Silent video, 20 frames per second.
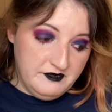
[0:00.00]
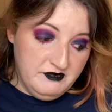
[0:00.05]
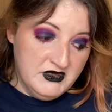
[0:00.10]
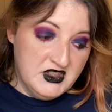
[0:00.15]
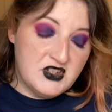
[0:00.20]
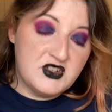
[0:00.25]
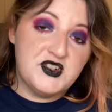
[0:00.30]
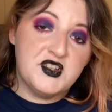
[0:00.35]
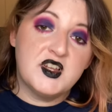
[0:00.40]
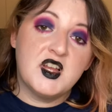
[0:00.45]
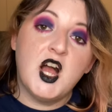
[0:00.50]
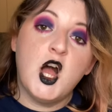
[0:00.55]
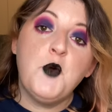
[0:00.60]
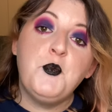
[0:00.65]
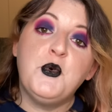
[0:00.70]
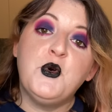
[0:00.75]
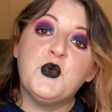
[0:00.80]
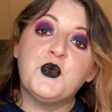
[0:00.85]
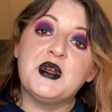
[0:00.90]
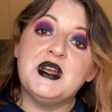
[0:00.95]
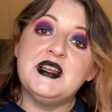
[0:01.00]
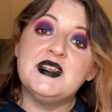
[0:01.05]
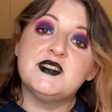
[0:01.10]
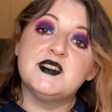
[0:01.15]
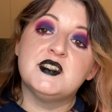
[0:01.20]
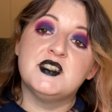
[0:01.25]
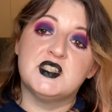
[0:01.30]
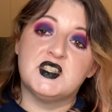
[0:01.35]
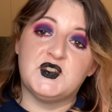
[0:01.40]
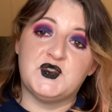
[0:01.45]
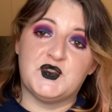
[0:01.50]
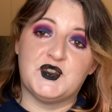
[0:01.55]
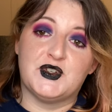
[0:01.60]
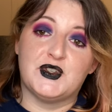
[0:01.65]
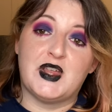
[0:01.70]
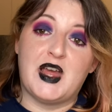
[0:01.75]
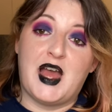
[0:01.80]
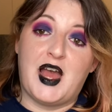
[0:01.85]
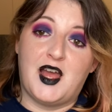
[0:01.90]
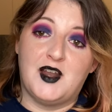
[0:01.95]
There's a couple reasons for
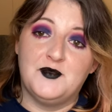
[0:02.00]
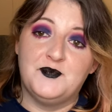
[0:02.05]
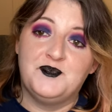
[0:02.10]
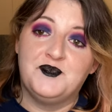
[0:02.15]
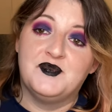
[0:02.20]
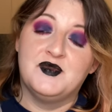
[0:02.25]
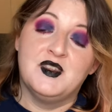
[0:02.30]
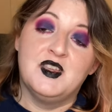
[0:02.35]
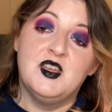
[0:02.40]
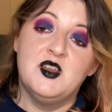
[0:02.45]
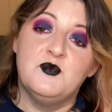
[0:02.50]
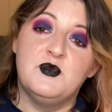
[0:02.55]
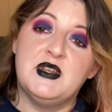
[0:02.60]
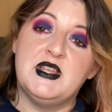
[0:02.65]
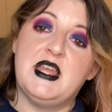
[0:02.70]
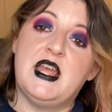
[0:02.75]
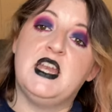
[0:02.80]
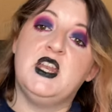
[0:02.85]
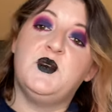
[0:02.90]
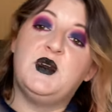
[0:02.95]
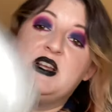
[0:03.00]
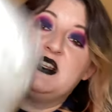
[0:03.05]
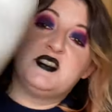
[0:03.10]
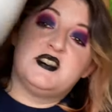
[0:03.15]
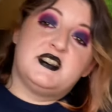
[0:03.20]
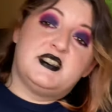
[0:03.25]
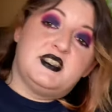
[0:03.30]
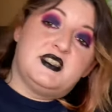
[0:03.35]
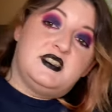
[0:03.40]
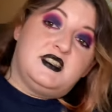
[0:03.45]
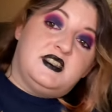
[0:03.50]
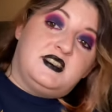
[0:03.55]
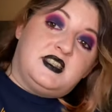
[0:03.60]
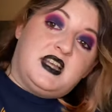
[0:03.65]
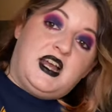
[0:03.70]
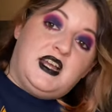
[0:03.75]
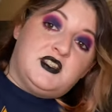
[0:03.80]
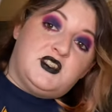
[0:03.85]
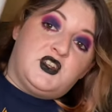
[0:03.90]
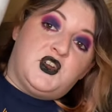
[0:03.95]
that. But anyways, this is the
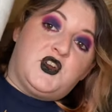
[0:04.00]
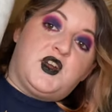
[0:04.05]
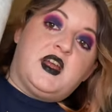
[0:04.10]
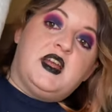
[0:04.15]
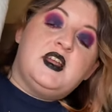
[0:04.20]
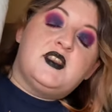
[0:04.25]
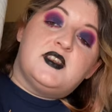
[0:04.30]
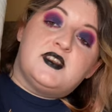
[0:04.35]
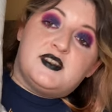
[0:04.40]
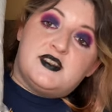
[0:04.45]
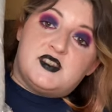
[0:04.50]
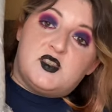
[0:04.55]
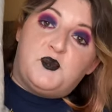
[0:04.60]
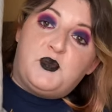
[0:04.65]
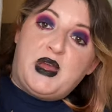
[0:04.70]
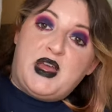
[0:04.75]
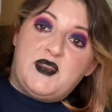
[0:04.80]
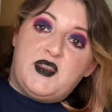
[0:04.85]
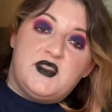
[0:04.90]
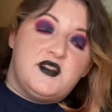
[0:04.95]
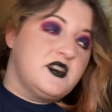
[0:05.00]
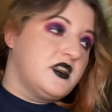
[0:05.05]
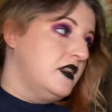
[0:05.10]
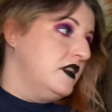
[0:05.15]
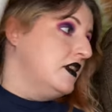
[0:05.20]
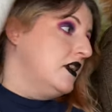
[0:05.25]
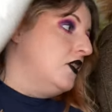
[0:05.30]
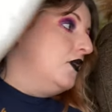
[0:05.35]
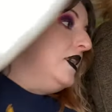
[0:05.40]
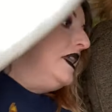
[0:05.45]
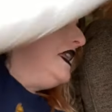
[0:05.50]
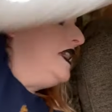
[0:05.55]
size crate. This is the bed that's going to go in